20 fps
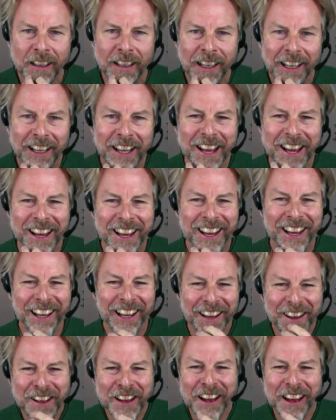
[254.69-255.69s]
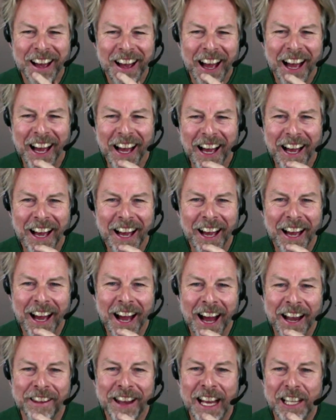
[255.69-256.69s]

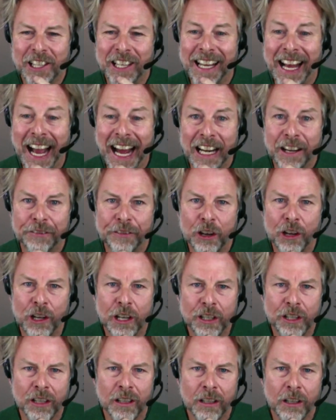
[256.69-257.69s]
And that's an advert.